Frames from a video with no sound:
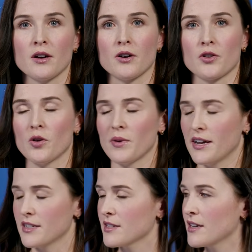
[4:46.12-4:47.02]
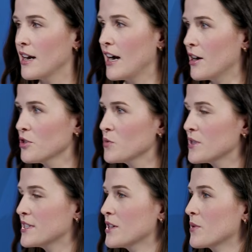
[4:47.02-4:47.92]
Robert, how do
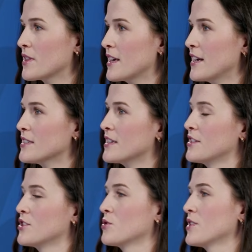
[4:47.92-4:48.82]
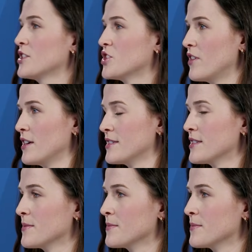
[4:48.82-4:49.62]
we deal with that at Rohde and Schwarz?